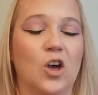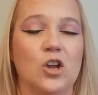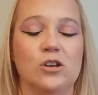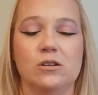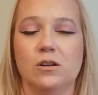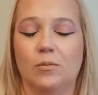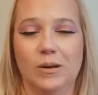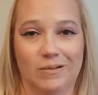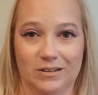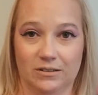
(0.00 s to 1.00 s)
Nobody
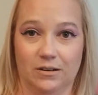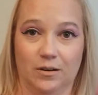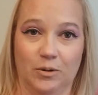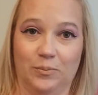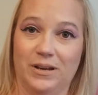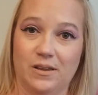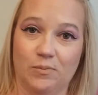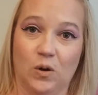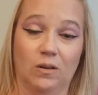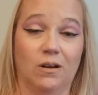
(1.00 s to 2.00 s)
wants to talk about
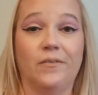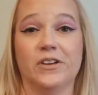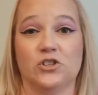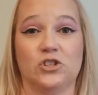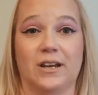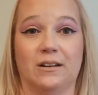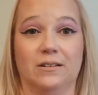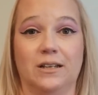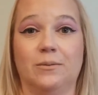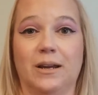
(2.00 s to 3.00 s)
baseball on this channel
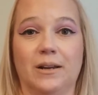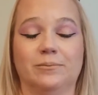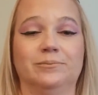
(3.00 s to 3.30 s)
anyway.